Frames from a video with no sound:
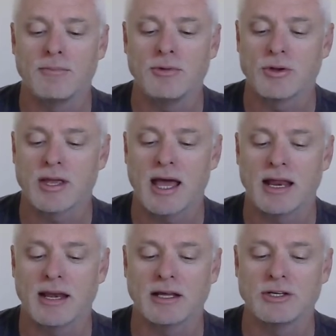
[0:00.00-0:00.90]
you
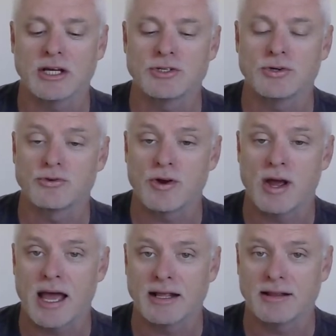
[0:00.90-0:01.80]
can adjust your
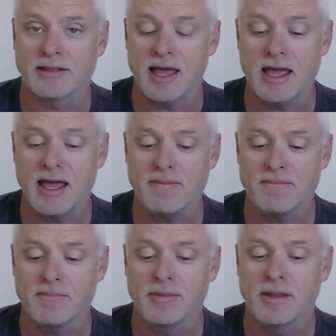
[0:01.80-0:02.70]
drag there
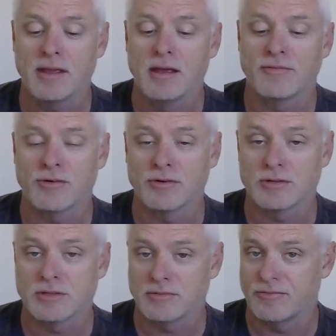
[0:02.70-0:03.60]
for
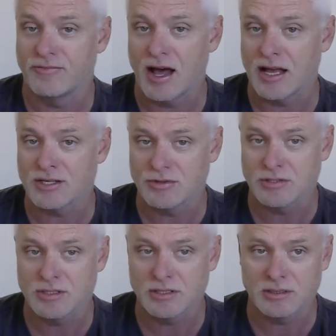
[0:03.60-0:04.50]
as fast or
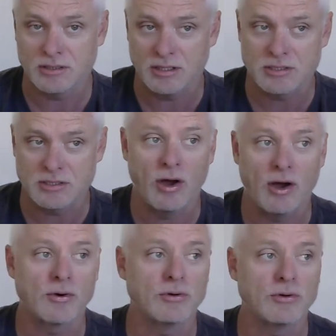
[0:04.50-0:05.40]
as
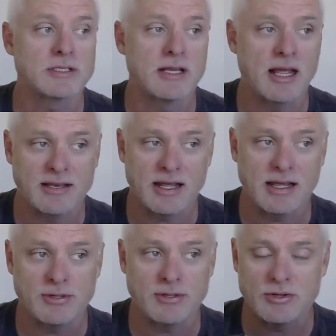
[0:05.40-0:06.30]
light or as
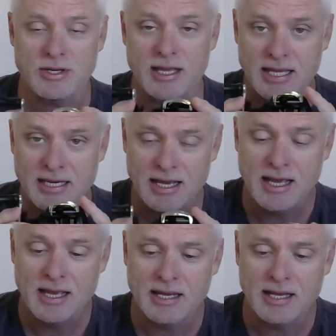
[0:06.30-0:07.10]
deep as you need.